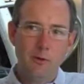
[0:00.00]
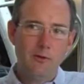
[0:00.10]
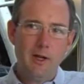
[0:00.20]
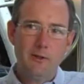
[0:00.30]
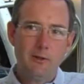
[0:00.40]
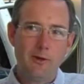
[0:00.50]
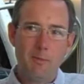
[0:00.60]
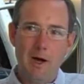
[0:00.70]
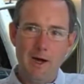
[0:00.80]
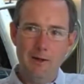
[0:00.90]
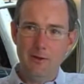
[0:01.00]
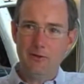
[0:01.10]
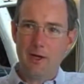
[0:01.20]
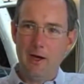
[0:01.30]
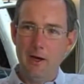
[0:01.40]
So it's not just a pie in the
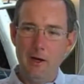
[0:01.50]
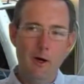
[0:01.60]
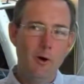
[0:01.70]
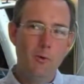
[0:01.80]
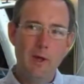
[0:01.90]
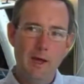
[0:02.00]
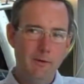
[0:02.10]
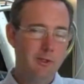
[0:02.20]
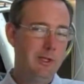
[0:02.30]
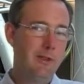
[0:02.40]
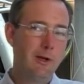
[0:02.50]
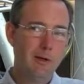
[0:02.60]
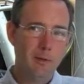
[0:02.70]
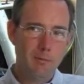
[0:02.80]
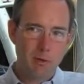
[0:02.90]
sky. Oh, we have a gene
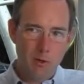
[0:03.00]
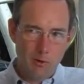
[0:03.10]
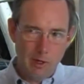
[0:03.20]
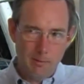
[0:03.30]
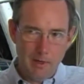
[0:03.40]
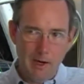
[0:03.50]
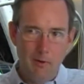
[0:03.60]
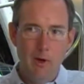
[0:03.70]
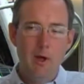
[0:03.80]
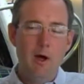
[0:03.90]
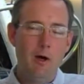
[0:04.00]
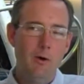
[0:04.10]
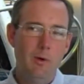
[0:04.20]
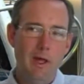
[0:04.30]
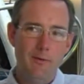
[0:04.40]
therapy program now. Oh,
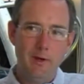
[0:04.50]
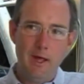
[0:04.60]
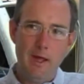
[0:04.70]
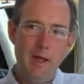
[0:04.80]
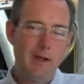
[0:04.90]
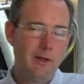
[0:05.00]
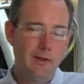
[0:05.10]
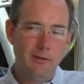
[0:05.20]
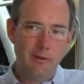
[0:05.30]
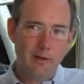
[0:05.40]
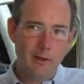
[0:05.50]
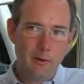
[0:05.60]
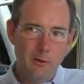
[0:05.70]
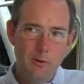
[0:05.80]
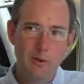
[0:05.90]
we have an antisense
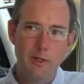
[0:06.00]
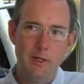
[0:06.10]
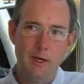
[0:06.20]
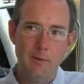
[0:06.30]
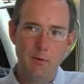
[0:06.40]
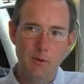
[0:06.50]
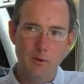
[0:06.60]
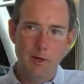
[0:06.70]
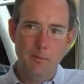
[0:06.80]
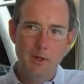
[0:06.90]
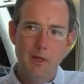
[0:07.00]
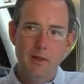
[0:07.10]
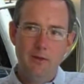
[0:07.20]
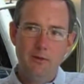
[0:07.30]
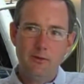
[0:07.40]
oligonucleotide program.
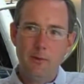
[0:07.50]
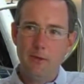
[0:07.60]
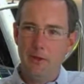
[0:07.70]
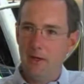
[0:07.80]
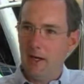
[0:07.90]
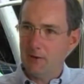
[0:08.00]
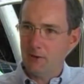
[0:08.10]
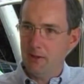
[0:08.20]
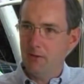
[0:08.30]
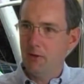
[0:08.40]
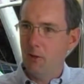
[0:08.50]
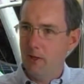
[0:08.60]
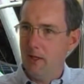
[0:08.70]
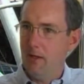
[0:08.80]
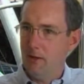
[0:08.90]
This is something that actually is
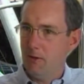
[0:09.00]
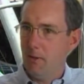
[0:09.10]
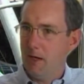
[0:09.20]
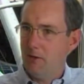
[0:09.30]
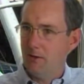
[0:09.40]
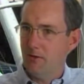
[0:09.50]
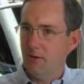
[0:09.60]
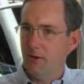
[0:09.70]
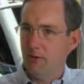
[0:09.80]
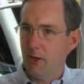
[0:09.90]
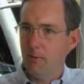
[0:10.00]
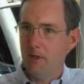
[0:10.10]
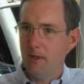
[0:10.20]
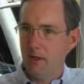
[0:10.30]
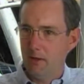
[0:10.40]
going into patients and is
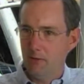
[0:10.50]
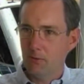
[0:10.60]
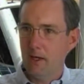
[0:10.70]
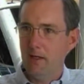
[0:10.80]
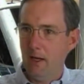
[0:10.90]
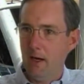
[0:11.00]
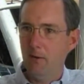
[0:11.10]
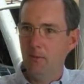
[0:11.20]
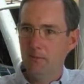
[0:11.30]
helping kids right now.